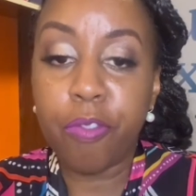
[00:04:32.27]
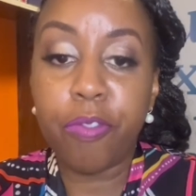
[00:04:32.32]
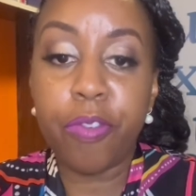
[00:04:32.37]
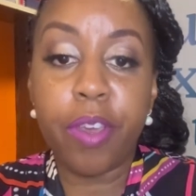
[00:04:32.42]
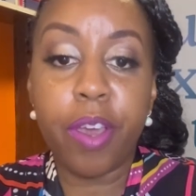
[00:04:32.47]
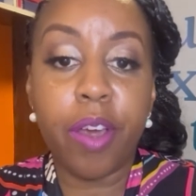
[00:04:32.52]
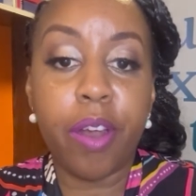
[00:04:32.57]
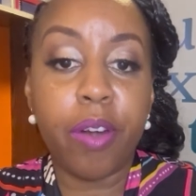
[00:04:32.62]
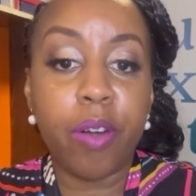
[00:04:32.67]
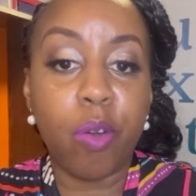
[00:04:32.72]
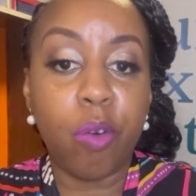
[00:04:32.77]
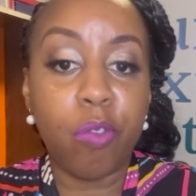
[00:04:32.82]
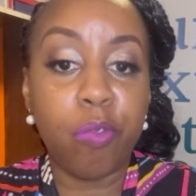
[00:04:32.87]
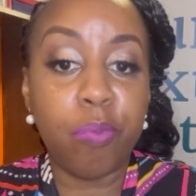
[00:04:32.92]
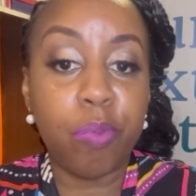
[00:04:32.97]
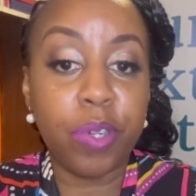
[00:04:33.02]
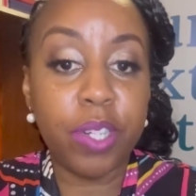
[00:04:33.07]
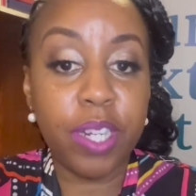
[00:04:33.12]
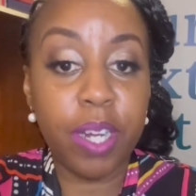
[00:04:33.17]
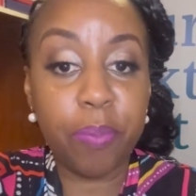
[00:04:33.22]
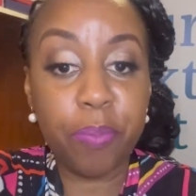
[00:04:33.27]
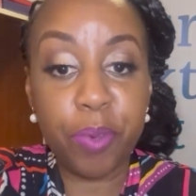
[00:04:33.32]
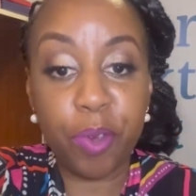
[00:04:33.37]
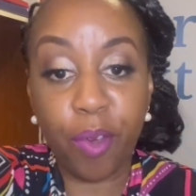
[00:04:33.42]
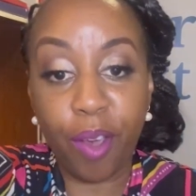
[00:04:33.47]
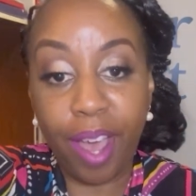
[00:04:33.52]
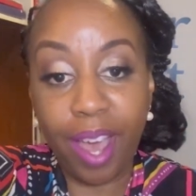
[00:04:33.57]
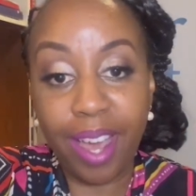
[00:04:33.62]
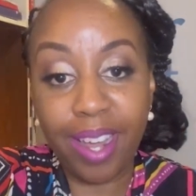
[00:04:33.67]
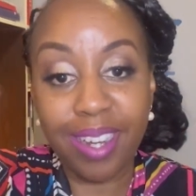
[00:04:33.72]
Fear of putting up
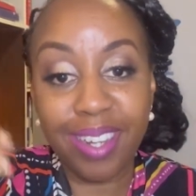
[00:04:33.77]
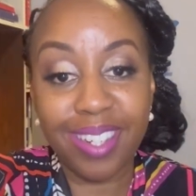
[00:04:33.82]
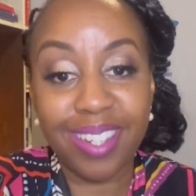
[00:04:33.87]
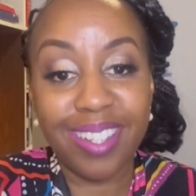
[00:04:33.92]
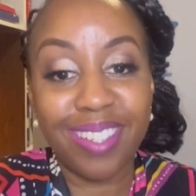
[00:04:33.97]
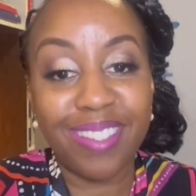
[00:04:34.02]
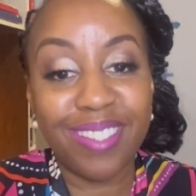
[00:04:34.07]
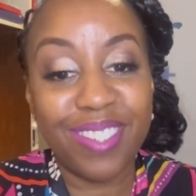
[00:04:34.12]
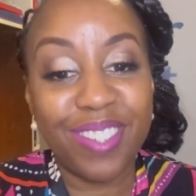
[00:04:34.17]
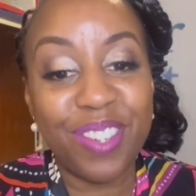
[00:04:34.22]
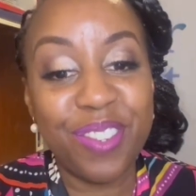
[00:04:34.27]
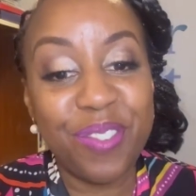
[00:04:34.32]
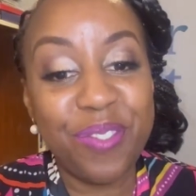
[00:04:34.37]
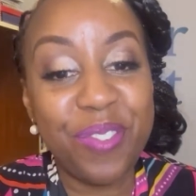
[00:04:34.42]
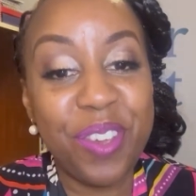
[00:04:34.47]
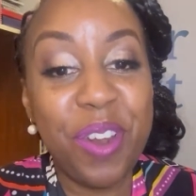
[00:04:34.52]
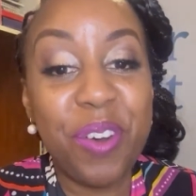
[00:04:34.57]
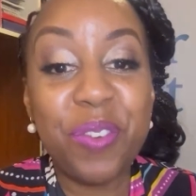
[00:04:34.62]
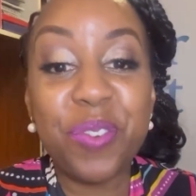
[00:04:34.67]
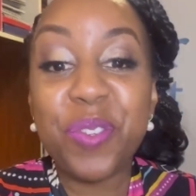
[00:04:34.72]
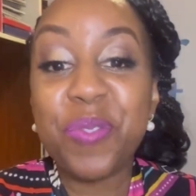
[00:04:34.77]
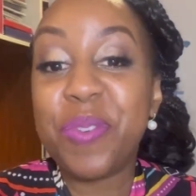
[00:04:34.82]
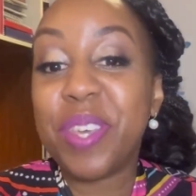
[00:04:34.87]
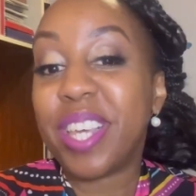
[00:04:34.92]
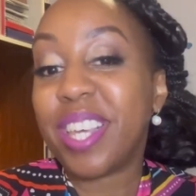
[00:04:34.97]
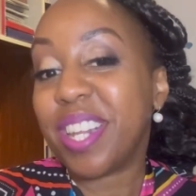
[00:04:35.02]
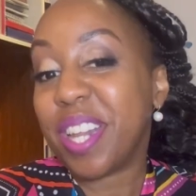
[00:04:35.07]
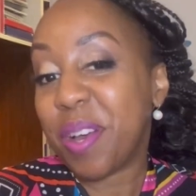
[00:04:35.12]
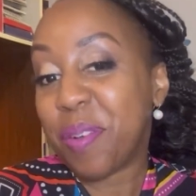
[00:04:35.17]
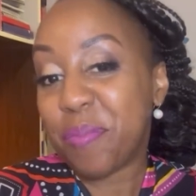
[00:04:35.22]
your hand, you know, fear of
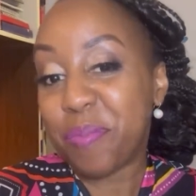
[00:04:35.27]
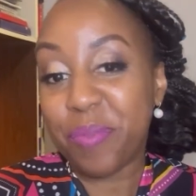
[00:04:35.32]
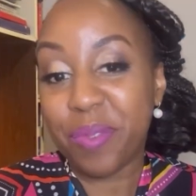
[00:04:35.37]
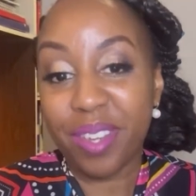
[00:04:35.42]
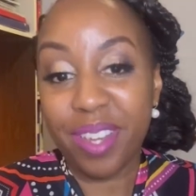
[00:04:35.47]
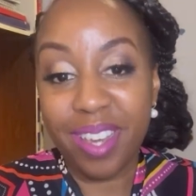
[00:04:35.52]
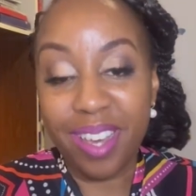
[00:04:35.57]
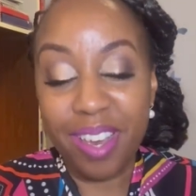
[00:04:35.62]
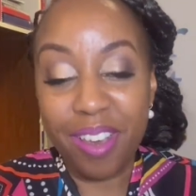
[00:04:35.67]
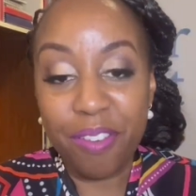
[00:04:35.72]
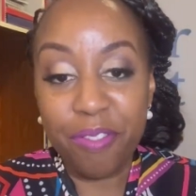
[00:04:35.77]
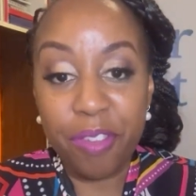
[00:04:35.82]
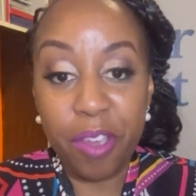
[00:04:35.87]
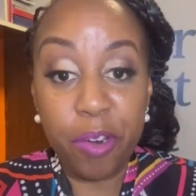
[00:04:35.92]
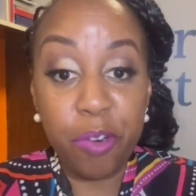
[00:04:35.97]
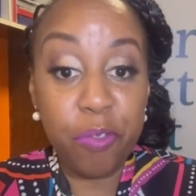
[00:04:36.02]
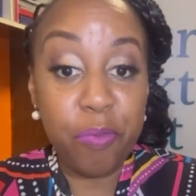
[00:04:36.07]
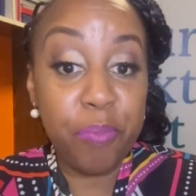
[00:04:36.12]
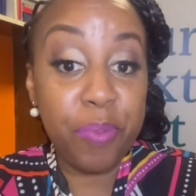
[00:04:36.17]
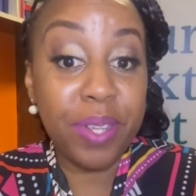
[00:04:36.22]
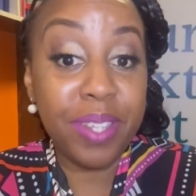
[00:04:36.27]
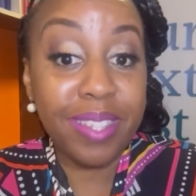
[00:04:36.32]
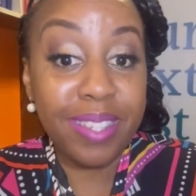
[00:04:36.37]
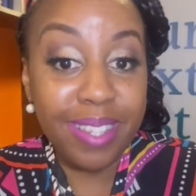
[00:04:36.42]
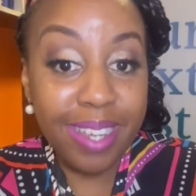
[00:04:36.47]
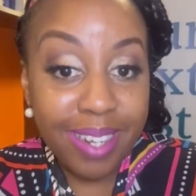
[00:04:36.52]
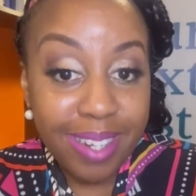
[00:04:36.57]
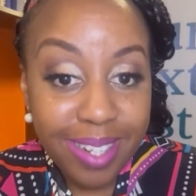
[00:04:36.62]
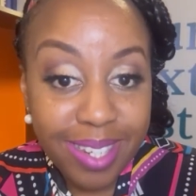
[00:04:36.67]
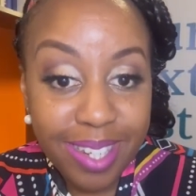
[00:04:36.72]
speaking up, fear of
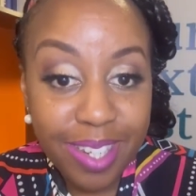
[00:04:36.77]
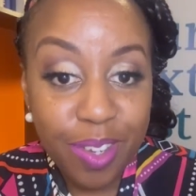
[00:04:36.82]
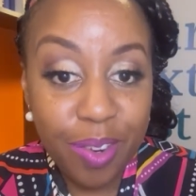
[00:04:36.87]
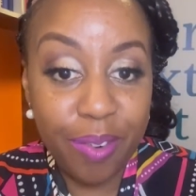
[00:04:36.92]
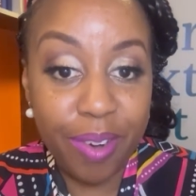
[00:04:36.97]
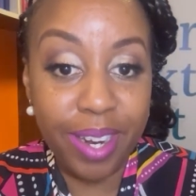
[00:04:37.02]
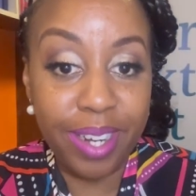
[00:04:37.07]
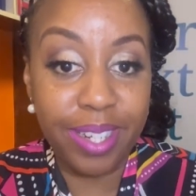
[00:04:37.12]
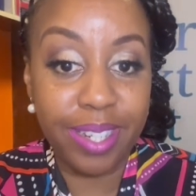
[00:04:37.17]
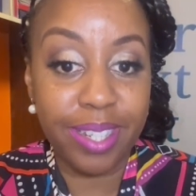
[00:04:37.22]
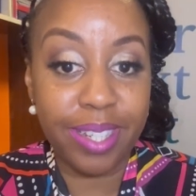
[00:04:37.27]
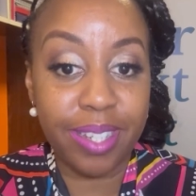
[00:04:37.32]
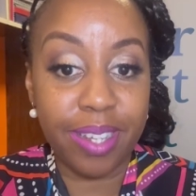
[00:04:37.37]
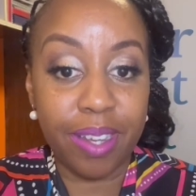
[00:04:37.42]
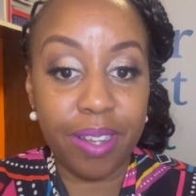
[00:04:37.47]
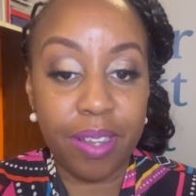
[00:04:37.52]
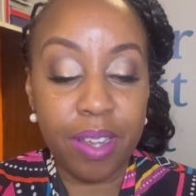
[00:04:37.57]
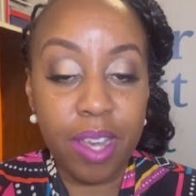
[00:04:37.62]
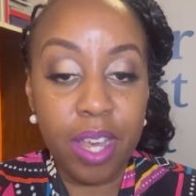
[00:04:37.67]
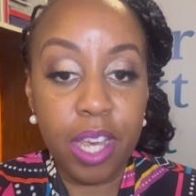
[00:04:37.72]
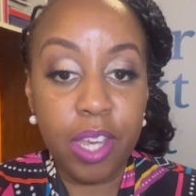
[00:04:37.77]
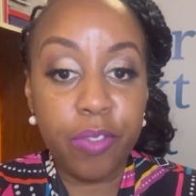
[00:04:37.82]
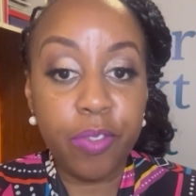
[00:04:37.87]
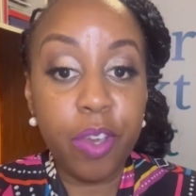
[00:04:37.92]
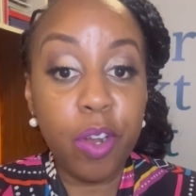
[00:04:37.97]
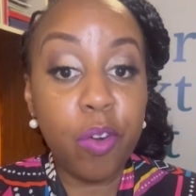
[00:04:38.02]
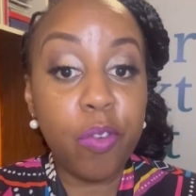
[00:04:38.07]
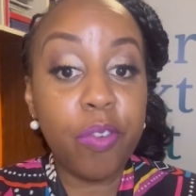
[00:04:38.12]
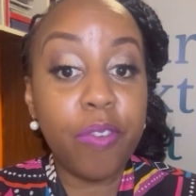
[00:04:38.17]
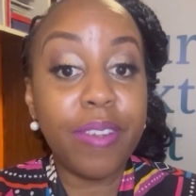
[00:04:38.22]
presenting your idea,
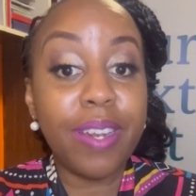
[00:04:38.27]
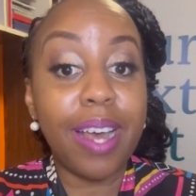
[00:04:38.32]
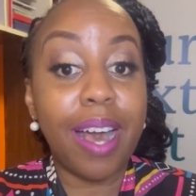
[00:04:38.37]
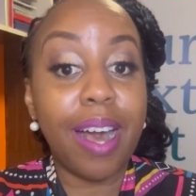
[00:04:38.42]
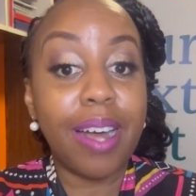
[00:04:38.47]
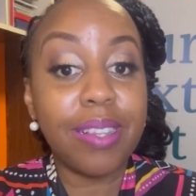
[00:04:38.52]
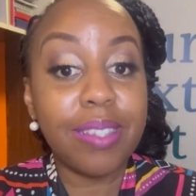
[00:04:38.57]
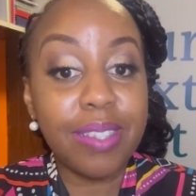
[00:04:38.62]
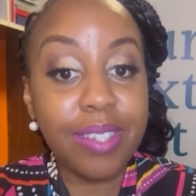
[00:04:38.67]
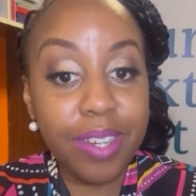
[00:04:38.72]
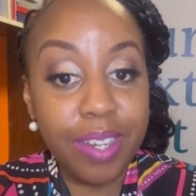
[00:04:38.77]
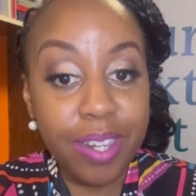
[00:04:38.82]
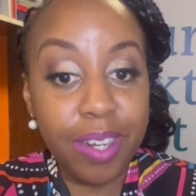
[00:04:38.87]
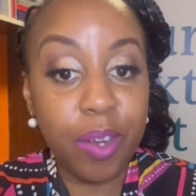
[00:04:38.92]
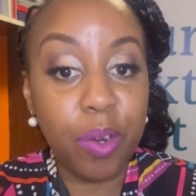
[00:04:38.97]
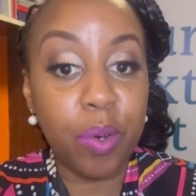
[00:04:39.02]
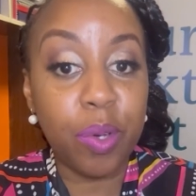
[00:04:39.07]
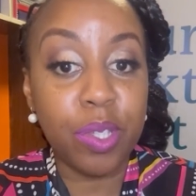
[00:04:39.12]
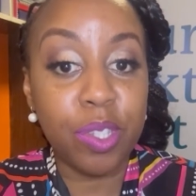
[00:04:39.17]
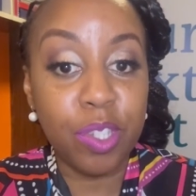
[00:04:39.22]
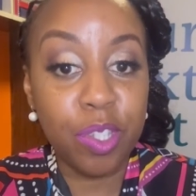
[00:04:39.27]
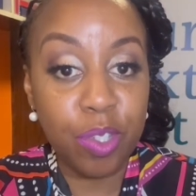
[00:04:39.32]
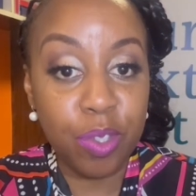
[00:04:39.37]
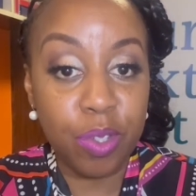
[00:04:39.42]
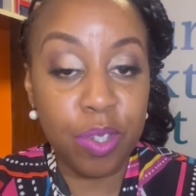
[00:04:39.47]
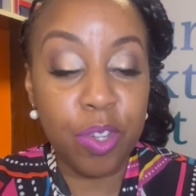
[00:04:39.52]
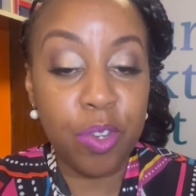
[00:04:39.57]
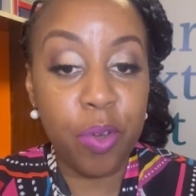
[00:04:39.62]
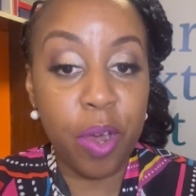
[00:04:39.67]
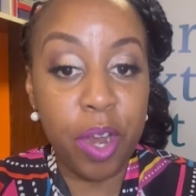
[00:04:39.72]
fear of even answering a
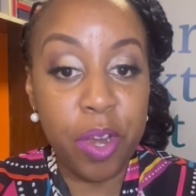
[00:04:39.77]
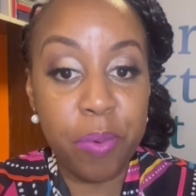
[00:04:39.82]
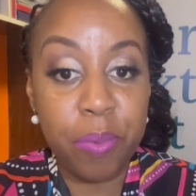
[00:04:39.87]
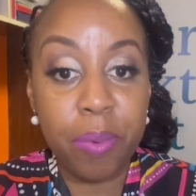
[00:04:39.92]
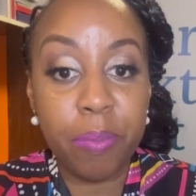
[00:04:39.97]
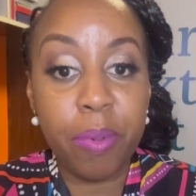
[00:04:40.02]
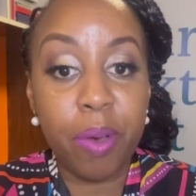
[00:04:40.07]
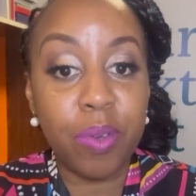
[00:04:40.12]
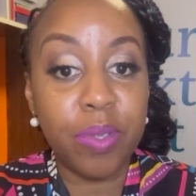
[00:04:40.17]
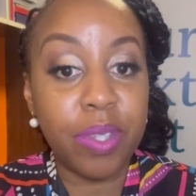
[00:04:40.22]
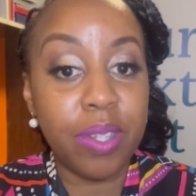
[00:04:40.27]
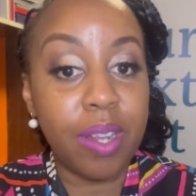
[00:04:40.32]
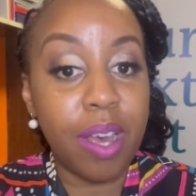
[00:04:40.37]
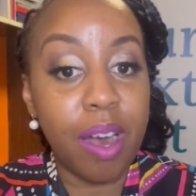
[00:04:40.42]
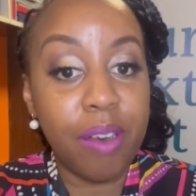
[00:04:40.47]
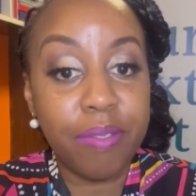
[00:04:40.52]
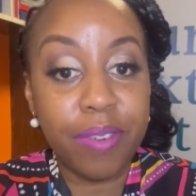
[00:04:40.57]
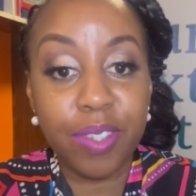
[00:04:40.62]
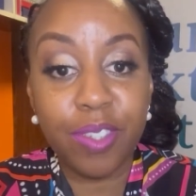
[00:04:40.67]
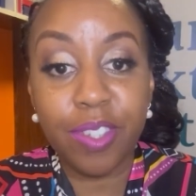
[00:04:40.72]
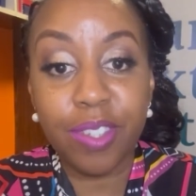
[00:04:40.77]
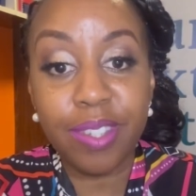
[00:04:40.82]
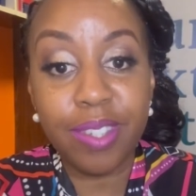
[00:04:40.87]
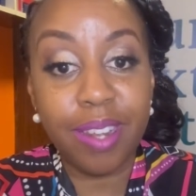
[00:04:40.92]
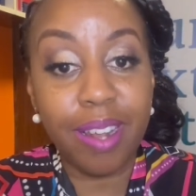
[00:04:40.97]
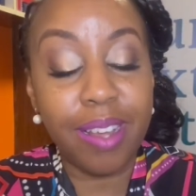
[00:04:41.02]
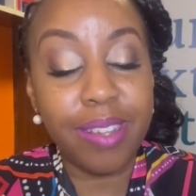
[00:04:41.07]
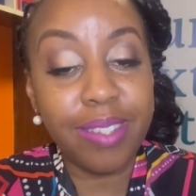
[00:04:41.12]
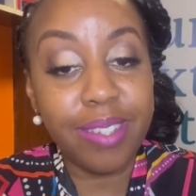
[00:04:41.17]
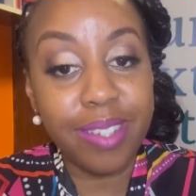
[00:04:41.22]
question. You know, I remember I was in Harvard just
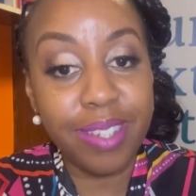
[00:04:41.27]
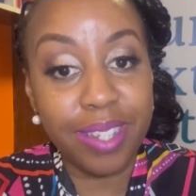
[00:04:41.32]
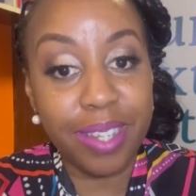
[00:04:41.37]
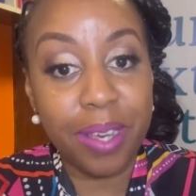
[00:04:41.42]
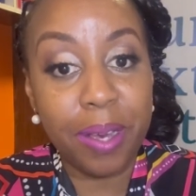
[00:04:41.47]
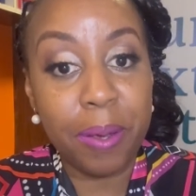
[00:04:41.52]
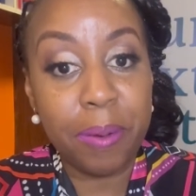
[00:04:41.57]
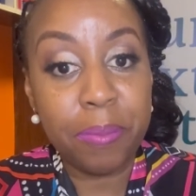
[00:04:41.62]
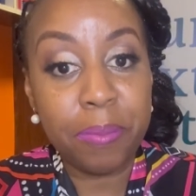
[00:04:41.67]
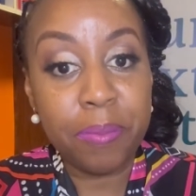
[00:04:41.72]
last year